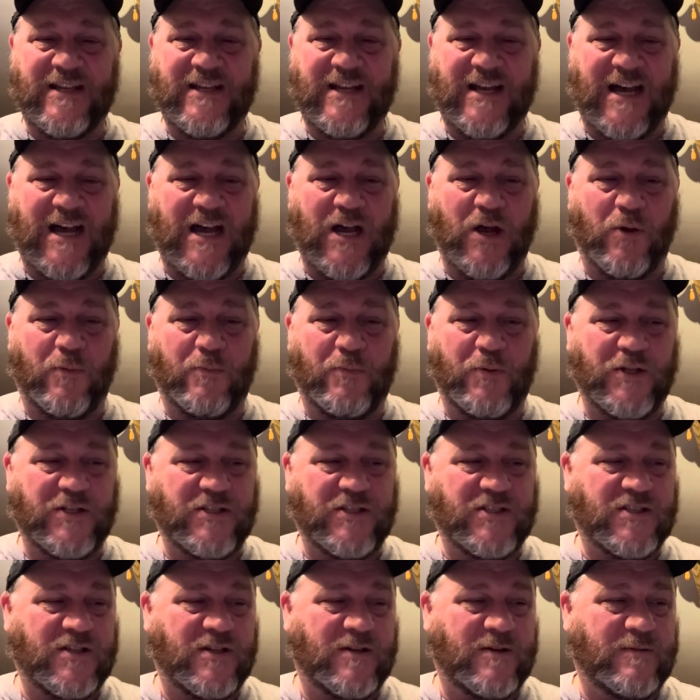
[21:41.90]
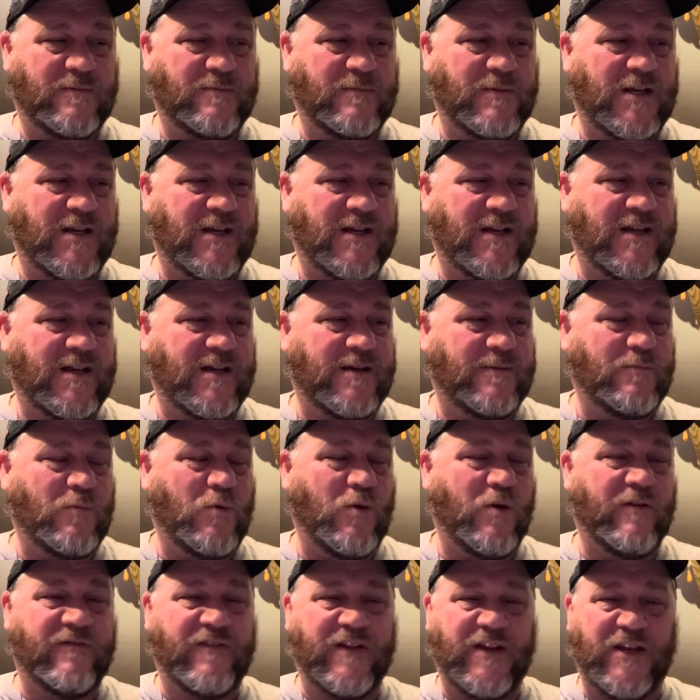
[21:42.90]
I'll put some
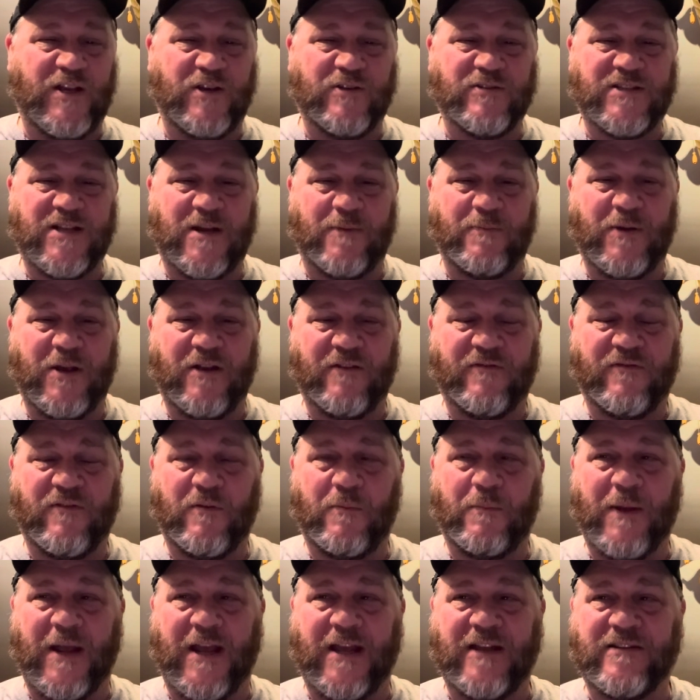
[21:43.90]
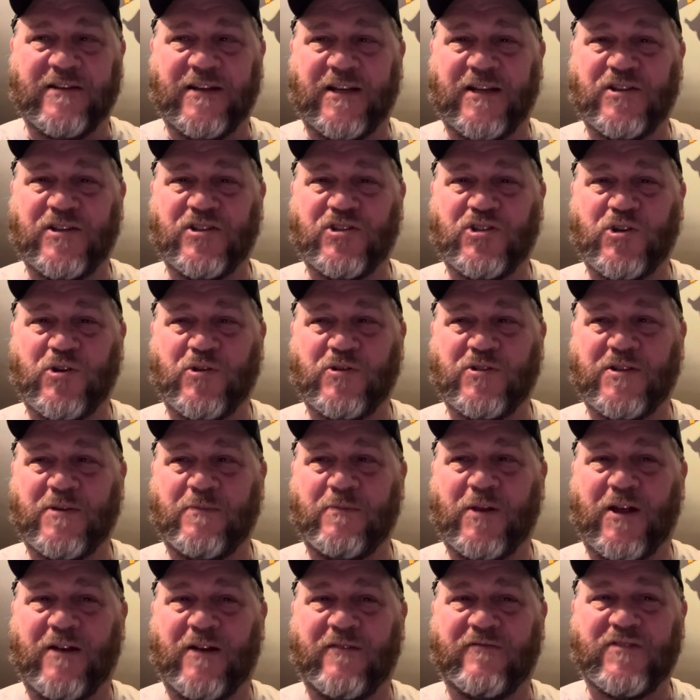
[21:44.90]
more videos up here for painting and show
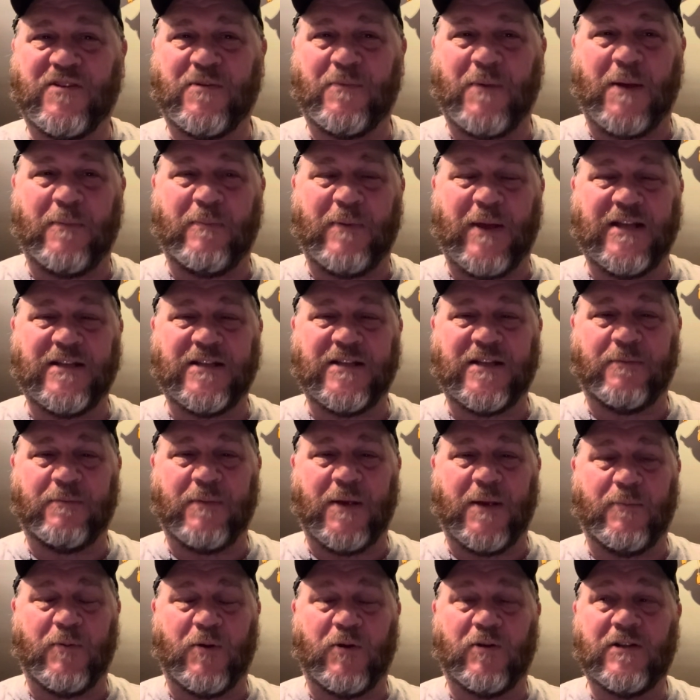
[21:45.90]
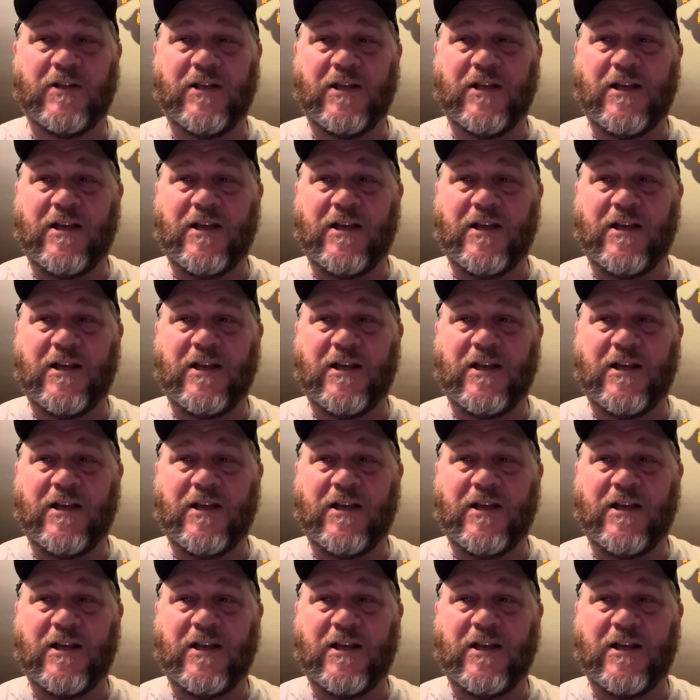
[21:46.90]
some love to my painting people.